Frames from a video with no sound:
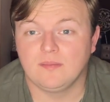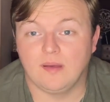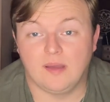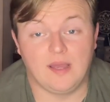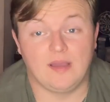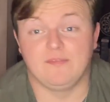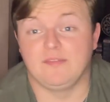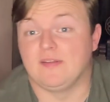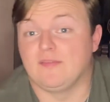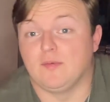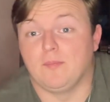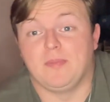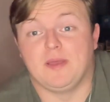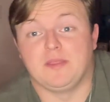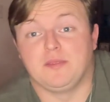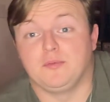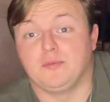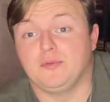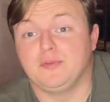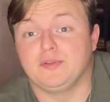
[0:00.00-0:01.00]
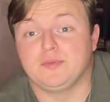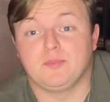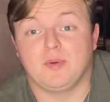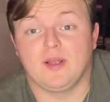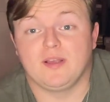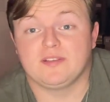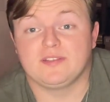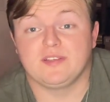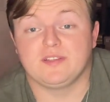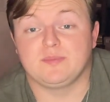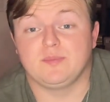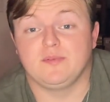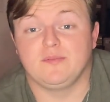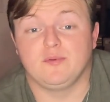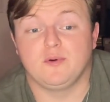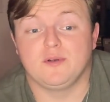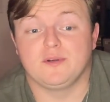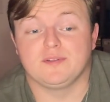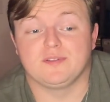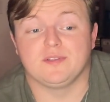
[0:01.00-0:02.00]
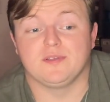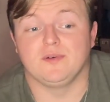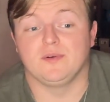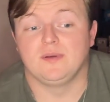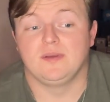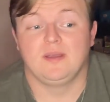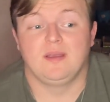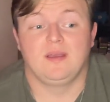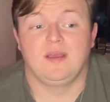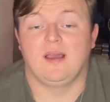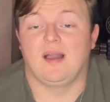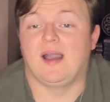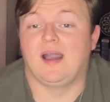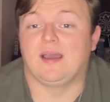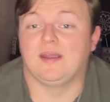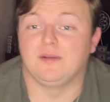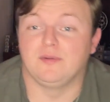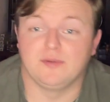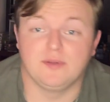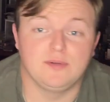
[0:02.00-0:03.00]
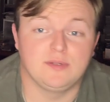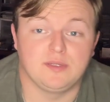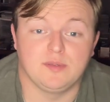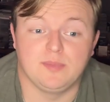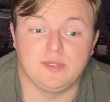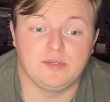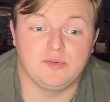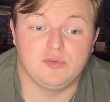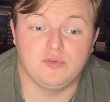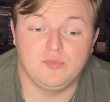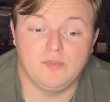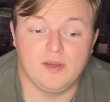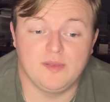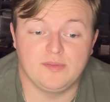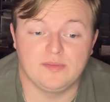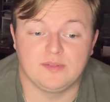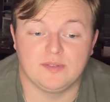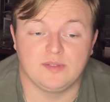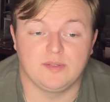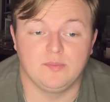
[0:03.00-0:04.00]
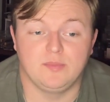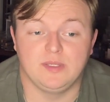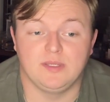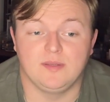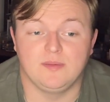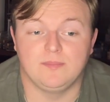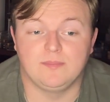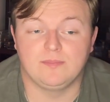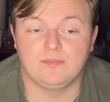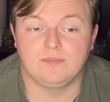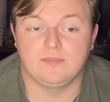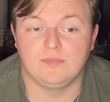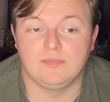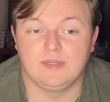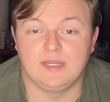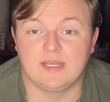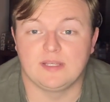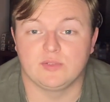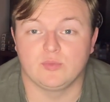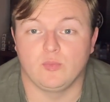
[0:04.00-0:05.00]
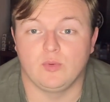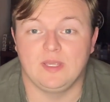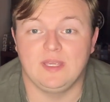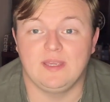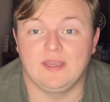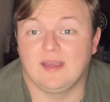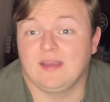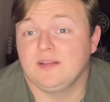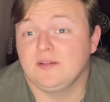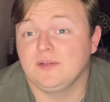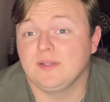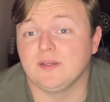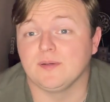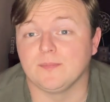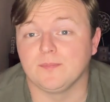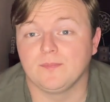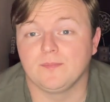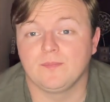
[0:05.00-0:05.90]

I've never been through this process before, so I don't know, it could be two months, it could be next week, I don't know.